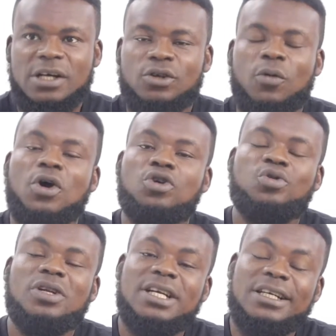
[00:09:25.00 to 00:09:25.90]
So
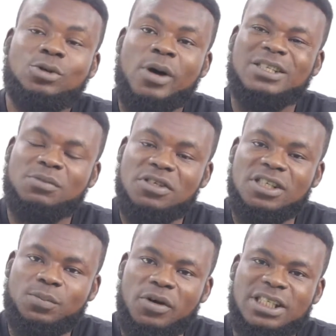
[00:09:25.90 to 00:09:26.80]
you need to, as much
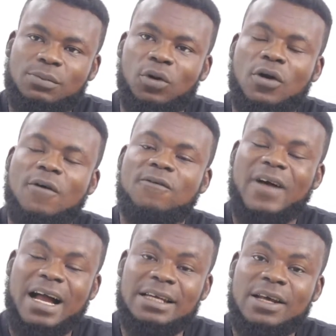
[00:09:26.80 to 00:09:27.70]
as possible,
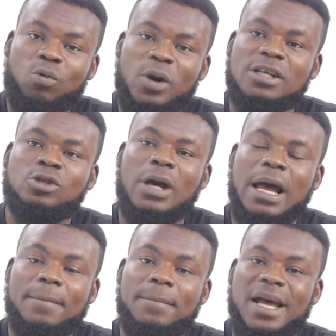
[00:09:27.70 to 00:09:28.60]
find a way to
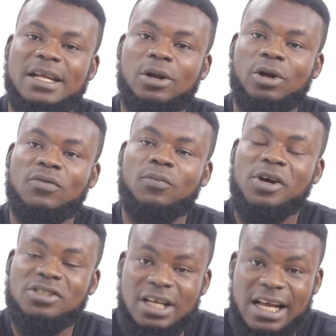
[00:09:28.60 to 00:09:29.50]
embed a lot of
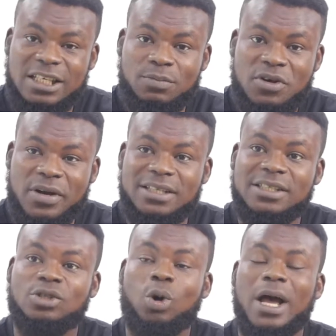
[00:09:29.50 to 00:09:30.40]
personal
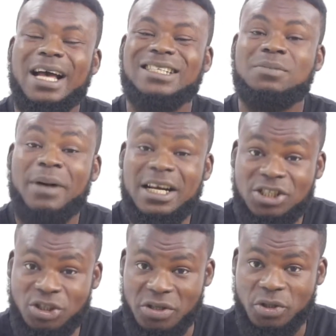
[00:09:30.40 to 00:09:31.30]
experiences or
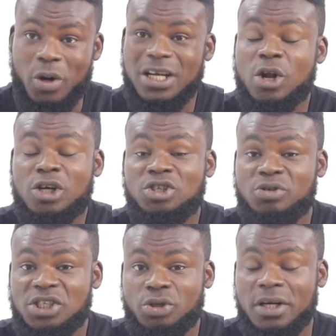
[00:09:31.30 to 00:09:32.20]
expansion or
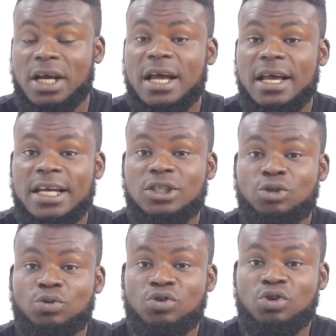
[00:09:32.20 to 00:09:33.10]
illustration
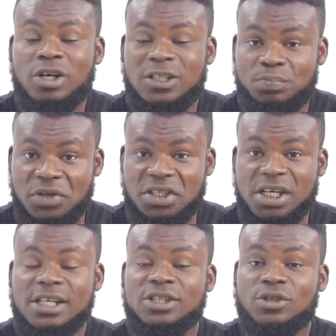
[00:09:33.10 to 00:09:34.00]
into your speech
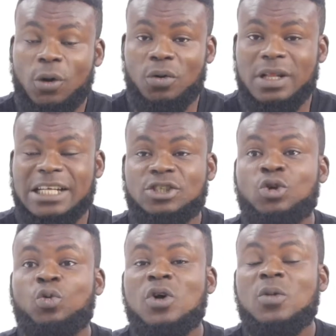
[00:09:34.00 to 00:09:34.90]
so that
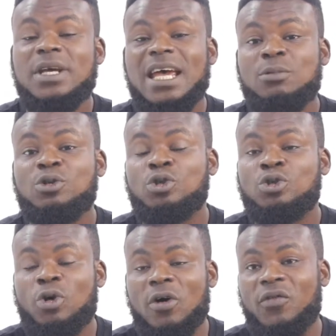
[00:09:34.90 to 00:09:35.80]
you will be able to
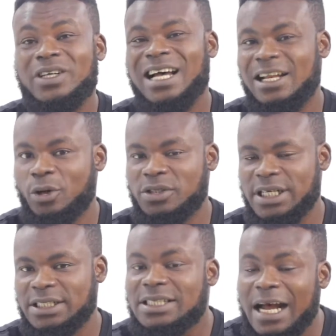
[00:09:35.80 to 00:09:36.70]
talk for the
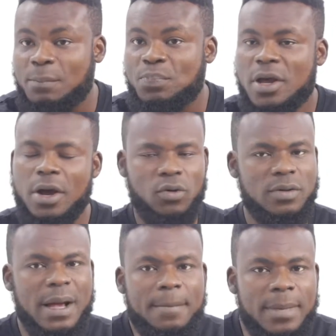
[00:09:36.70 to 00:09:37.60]
allotted time.
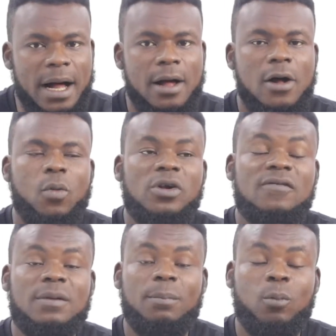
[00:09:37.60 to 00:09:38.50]
Remember, one
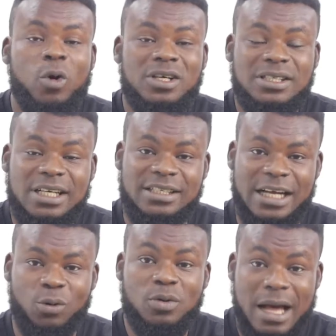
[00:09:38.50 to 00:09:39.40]
of the worst things
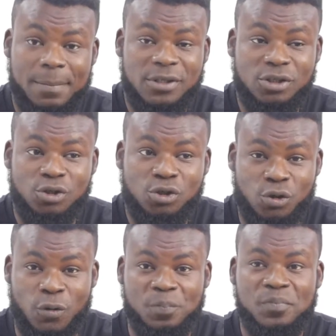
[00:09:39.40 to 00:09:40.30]
that could happen to
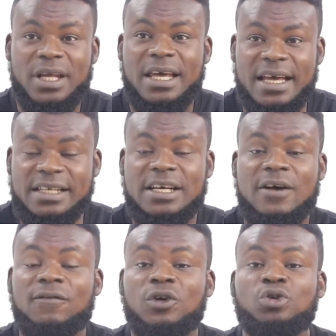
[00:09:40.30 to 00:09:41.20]
you is
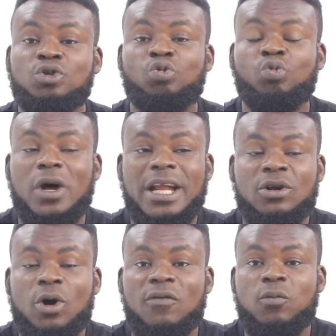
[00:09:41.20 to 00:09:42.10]
for you to run
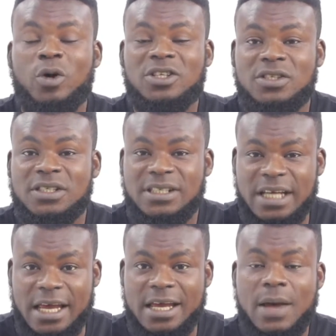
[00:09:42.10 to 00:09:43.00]
out of what to
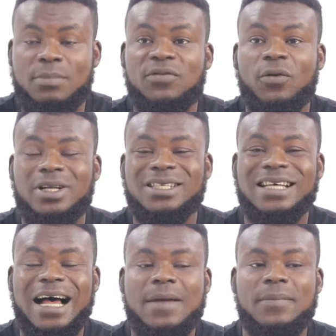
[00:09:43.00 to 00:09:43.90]
say before the
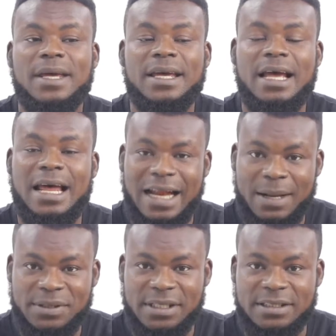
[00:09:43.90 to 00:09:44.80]
time
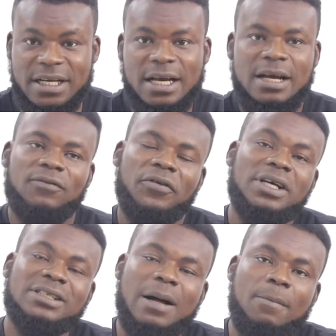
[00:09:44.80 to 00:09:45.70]
elapses. For
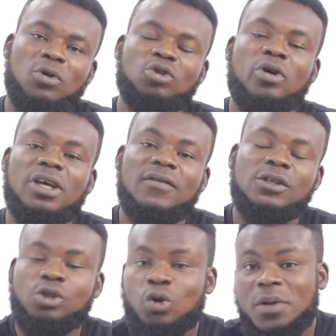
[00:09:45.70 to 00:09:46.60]
example, you are
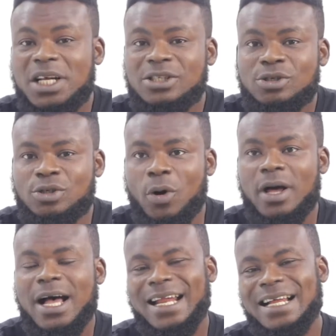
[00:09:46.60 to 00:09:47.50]
given 2 minutes to
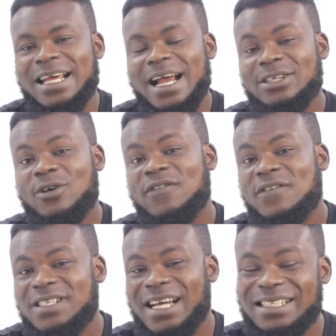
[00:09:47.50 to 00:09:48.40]
talk, and at the end of
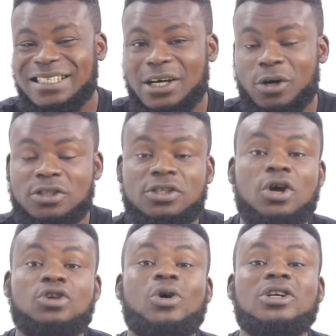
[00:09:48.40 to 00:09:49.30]
58 seconds,
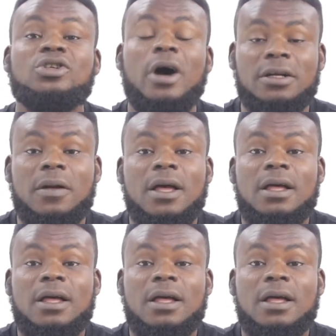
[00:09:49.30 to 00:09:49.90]
you're done.